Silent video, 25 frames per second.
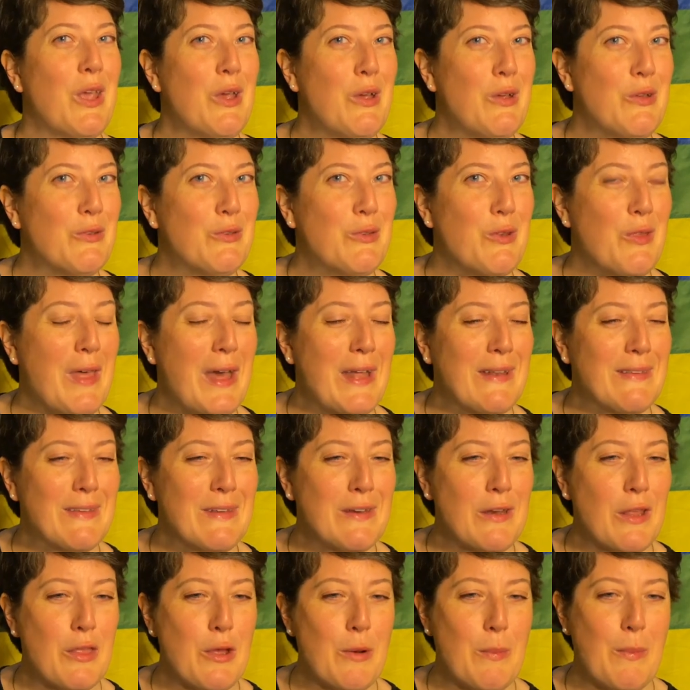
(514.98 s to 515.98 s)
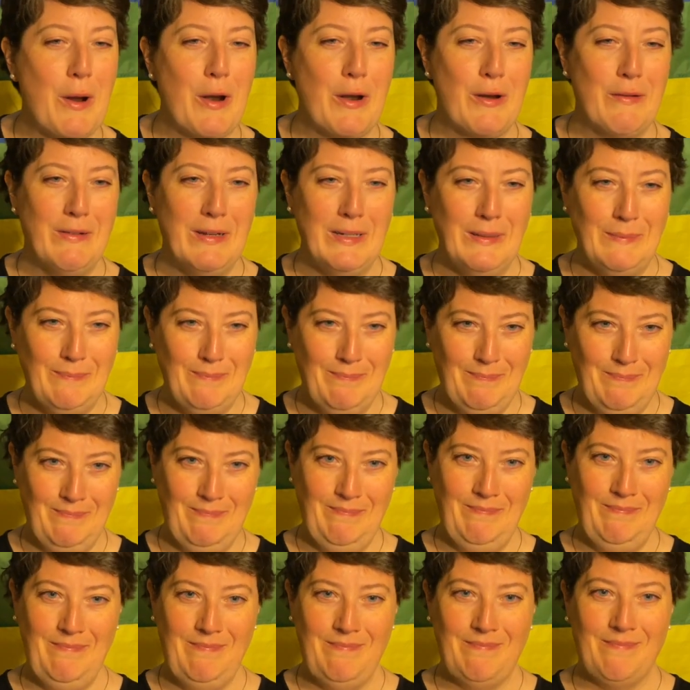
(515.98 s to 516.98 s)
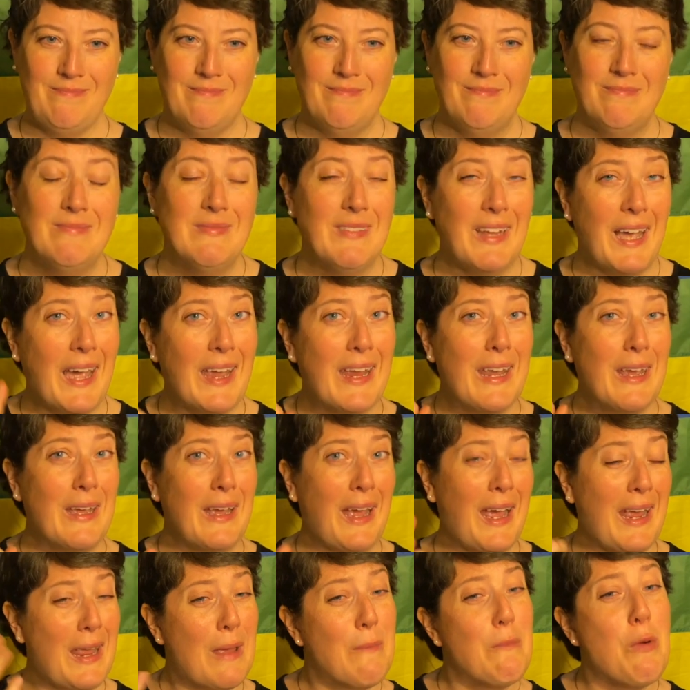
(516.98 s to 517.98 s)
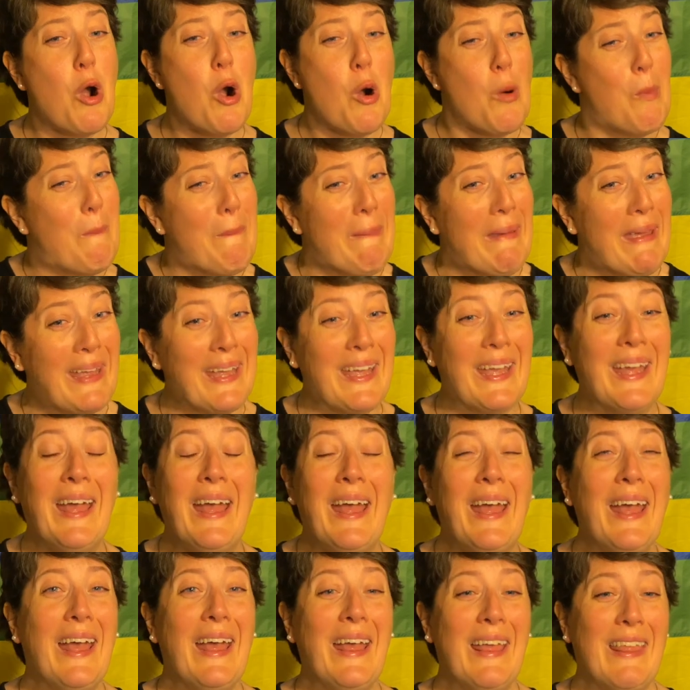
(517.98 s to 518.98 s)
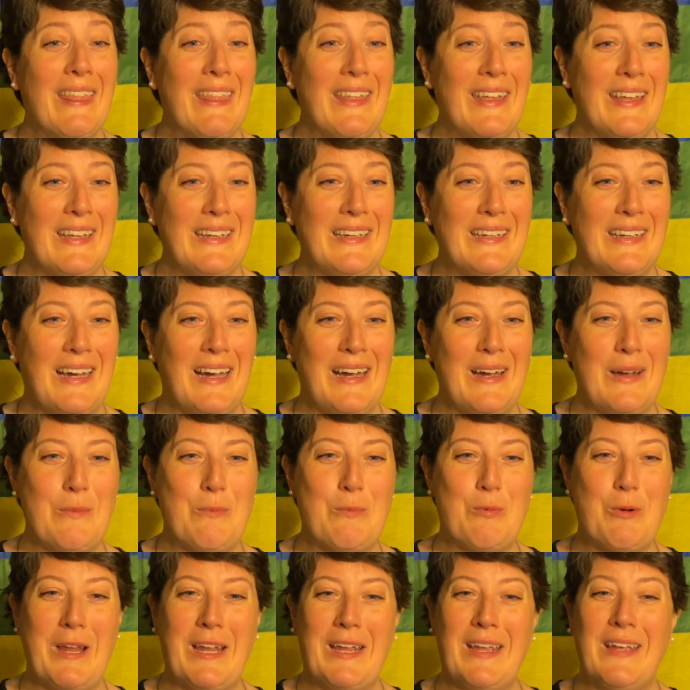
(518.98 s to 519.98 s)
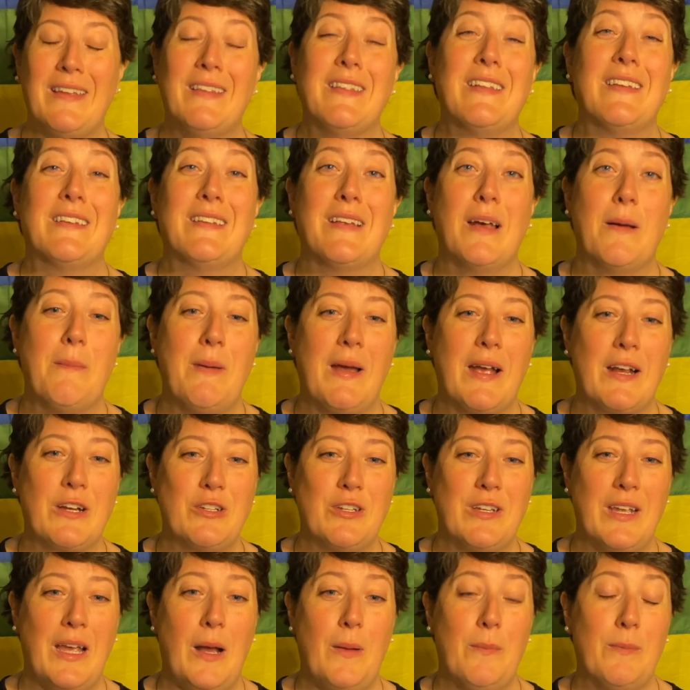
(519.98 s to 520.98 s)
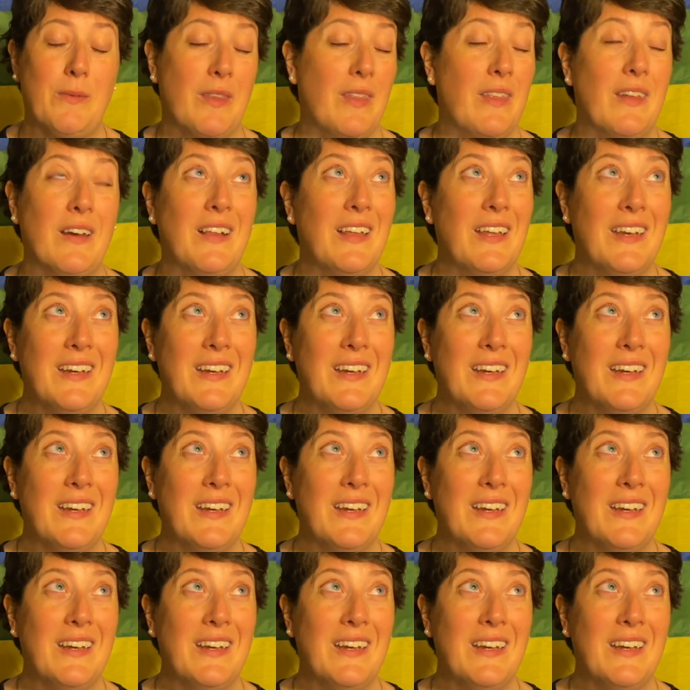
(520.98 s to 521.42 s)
So that's another part of it. I am hoping that breaking this up actually helps a little.